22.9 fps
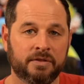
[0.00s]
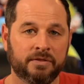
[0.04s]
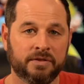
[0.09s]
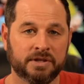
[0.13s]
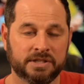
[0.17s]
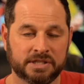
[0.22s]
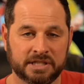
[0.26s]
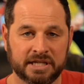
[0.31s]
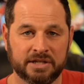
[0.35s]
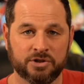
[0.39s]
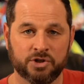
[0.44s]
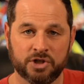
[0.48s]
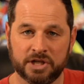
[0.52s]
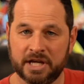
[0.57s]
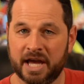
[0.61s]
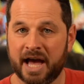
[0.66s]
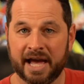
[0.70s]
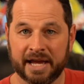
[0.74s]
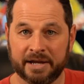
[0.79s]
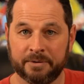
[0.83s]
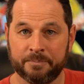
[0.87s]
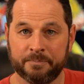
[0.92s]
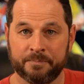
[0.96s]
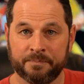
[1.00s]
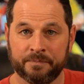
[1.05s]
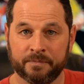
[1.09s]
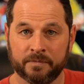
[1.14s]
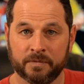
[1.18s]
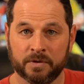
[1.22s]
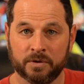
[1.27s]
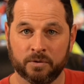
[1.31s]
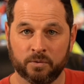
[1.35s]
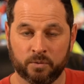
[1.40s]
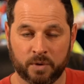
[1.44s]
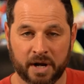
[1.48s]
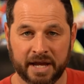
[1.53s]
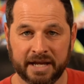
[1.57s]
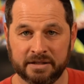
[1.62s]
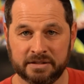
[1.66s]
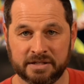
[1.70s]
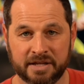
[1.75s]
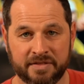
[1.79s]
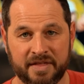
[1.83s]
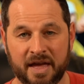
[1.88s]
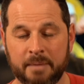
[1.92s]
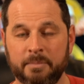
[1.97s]
the CGI, right?
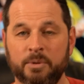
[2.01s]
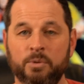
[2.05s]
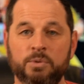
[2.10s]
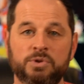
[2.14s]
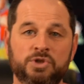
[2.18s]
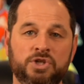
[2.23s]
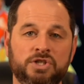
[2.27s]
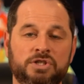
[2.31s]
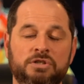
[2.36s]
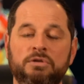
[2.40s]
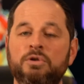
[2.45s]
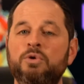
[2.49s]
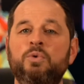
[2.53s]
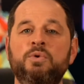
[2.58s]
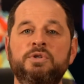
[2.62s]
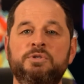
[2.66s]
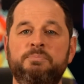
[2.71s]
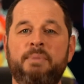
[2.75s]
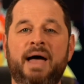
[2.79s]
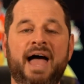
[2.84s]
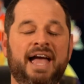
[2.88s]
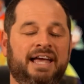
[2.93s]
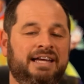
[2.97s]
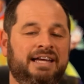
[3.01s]
To them, it was just Luke was back,